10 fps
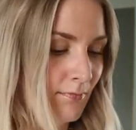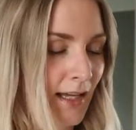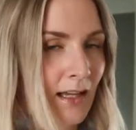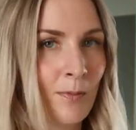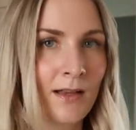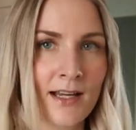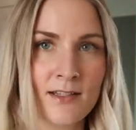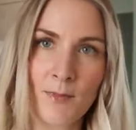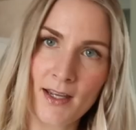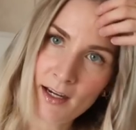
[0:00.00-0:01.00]
like apply
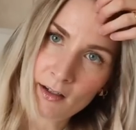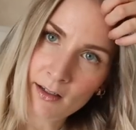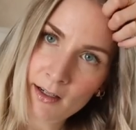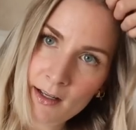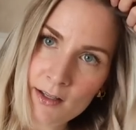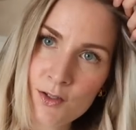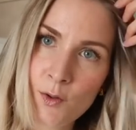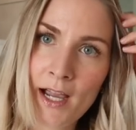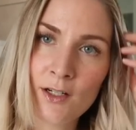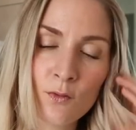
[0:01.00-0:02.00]
to my hair.
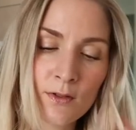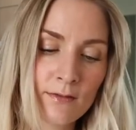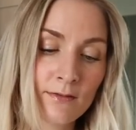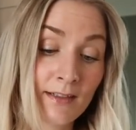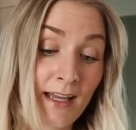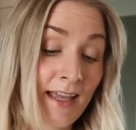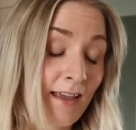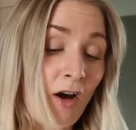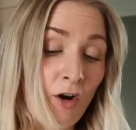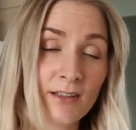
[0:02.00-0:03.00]
So
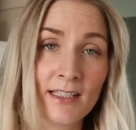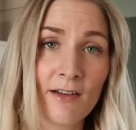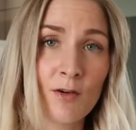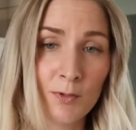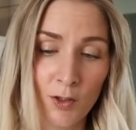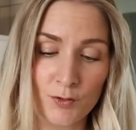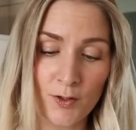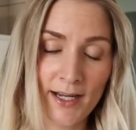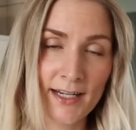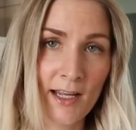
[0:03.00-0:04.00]
I hardly ever blow dry it.